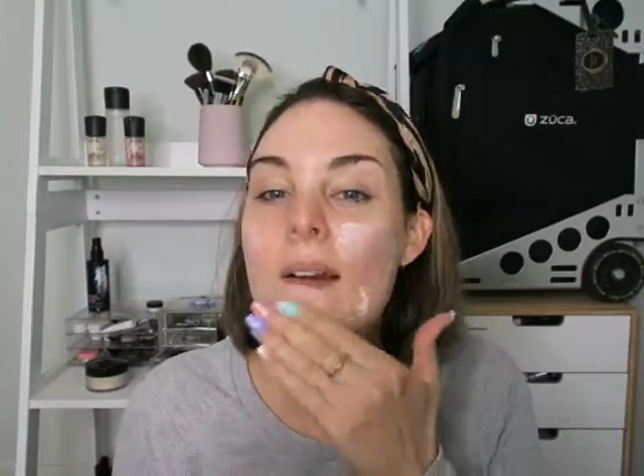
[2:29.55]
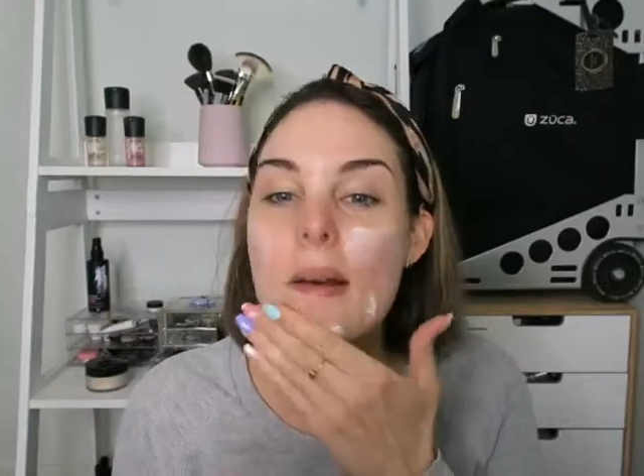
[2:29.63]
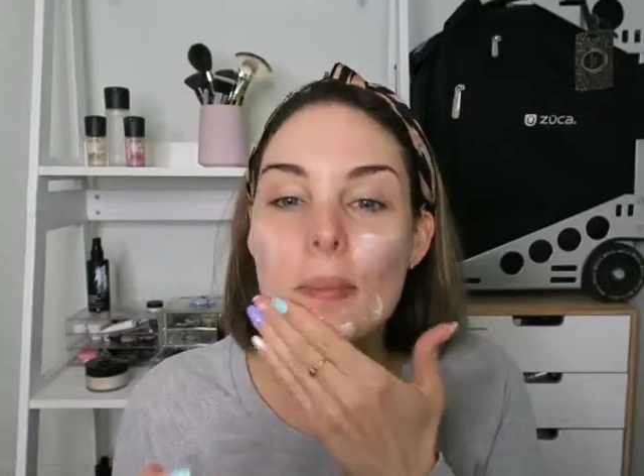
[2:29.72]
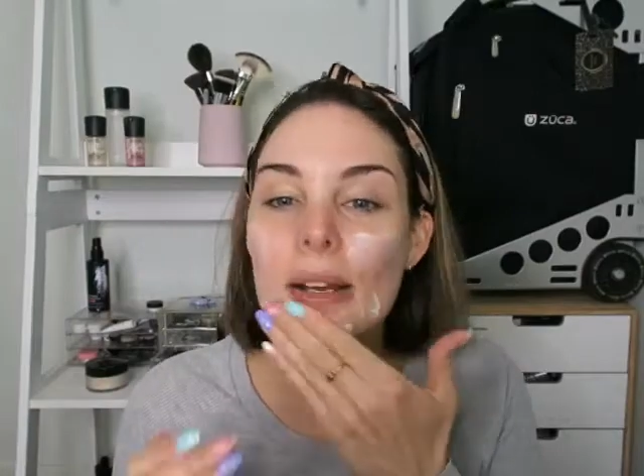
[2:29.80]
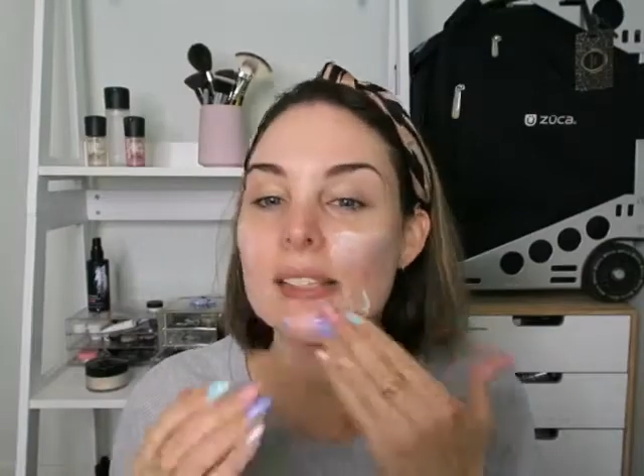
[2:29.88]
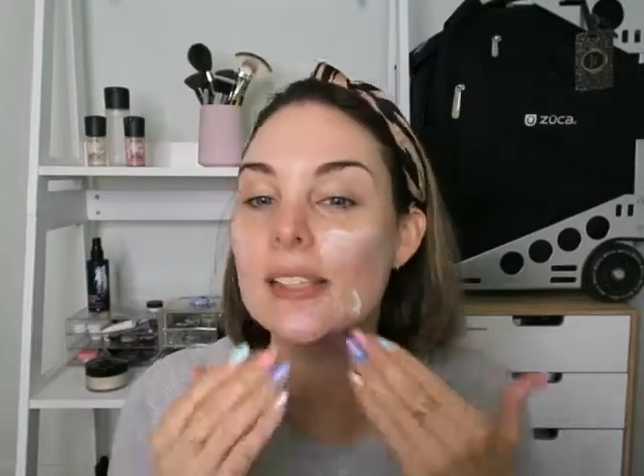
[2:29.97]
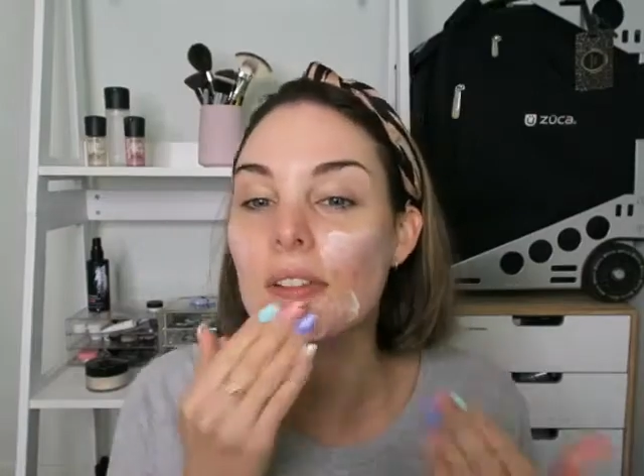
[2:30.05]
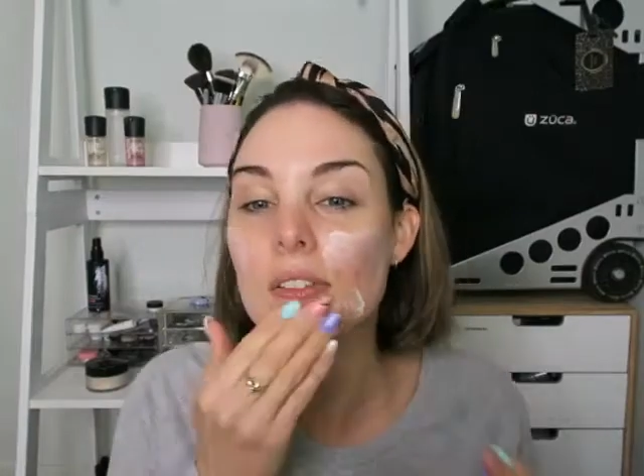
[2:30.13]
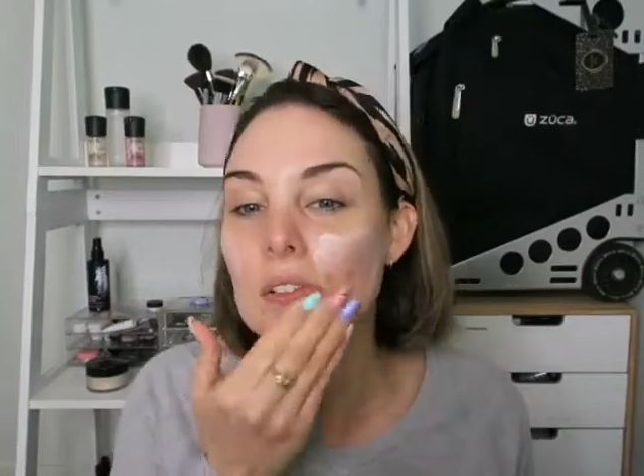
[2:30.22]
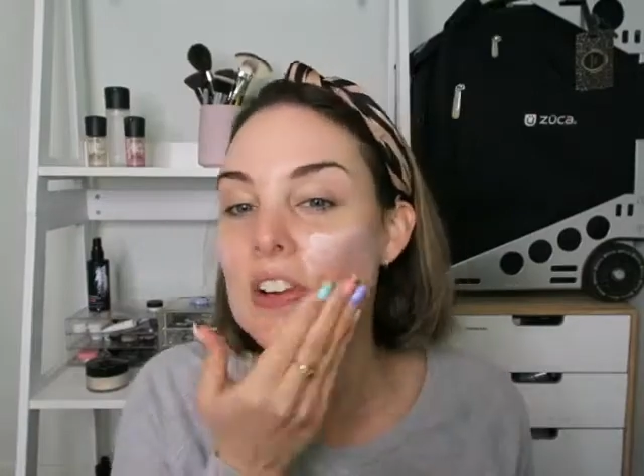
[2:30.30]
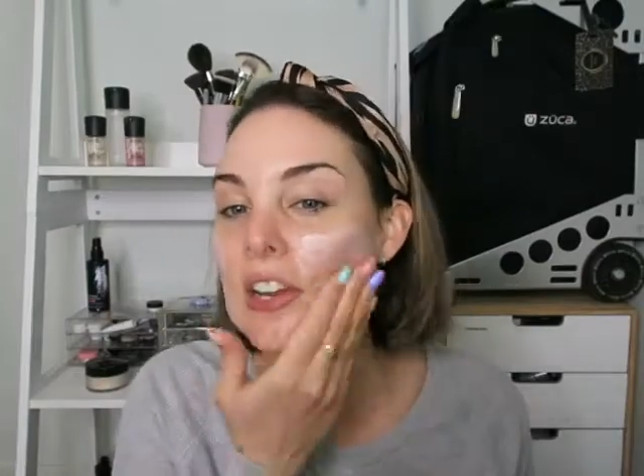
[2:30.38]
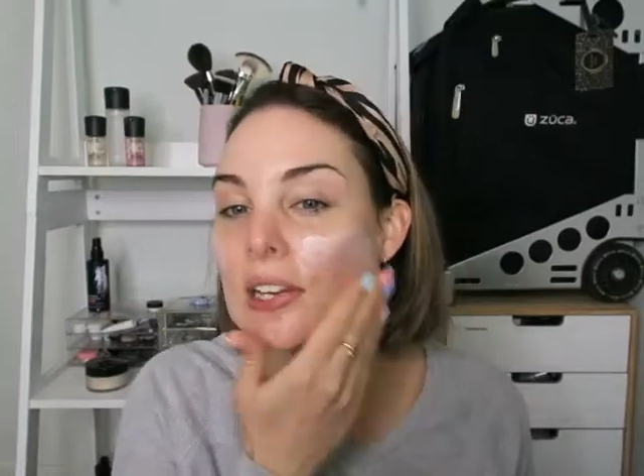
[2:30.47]
my stuff's
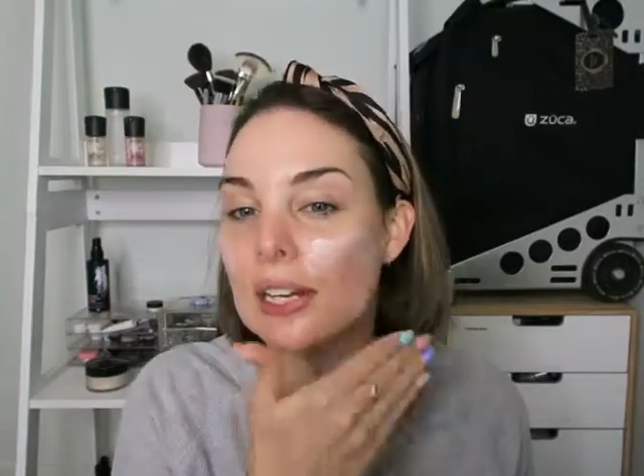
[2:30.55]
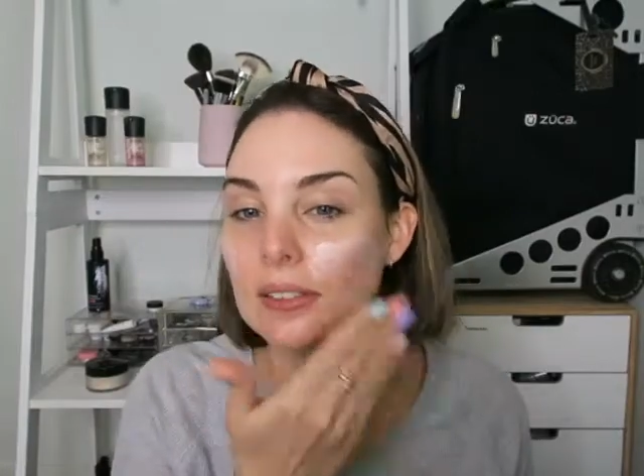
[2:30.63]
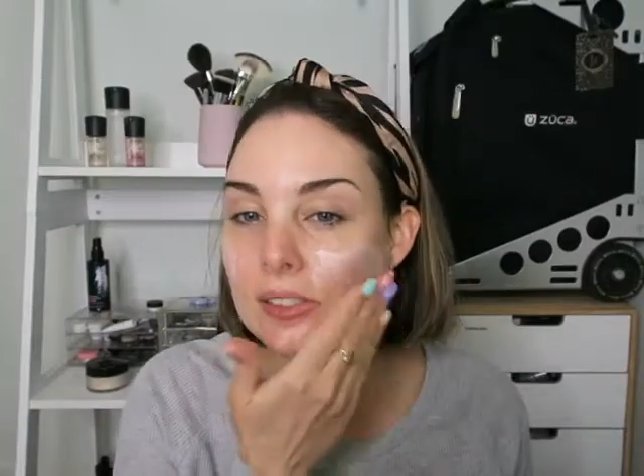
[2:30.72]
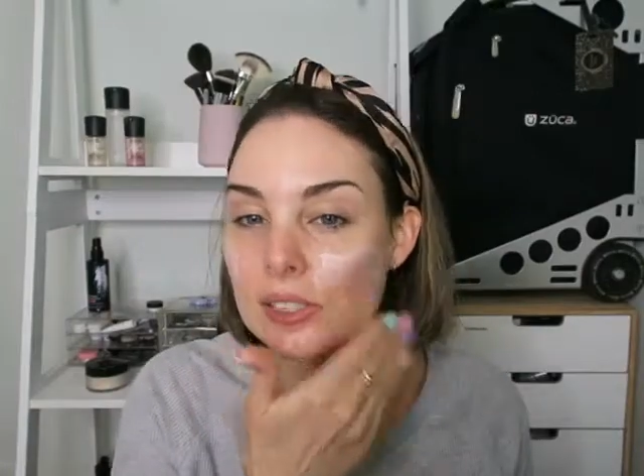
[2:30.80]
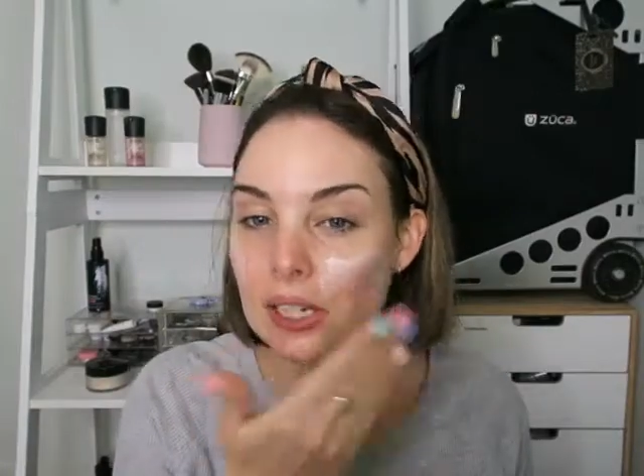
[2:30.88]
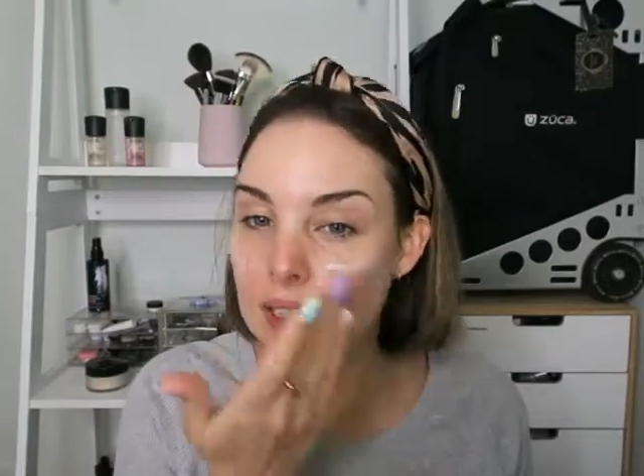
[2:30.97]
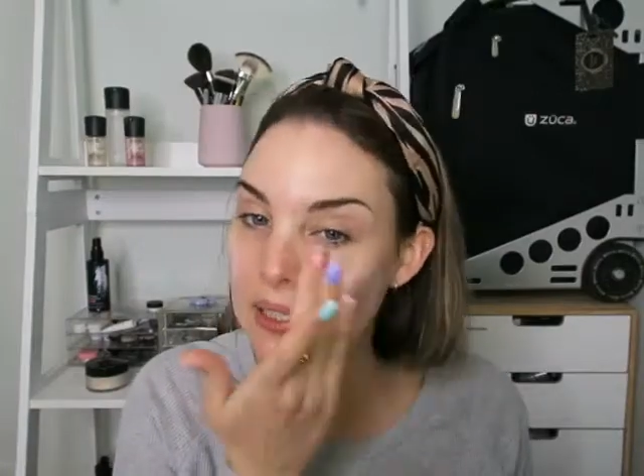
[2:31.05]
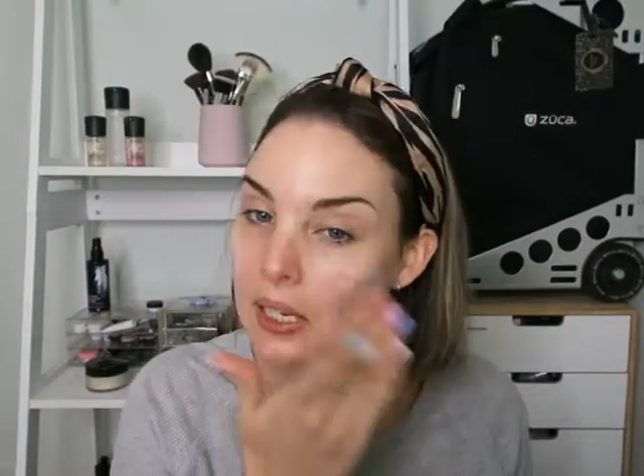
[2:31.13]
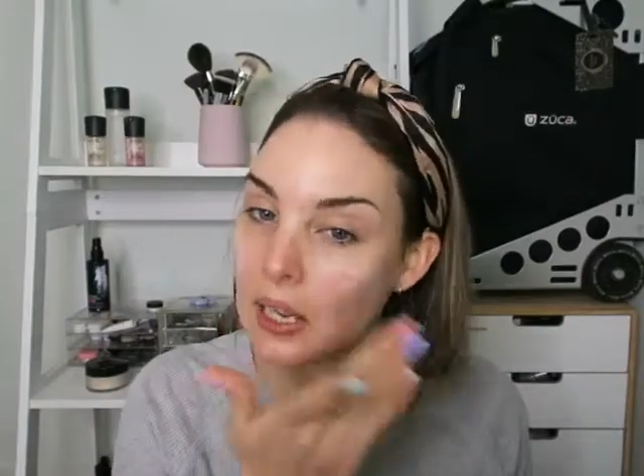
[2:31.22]
already downstairs.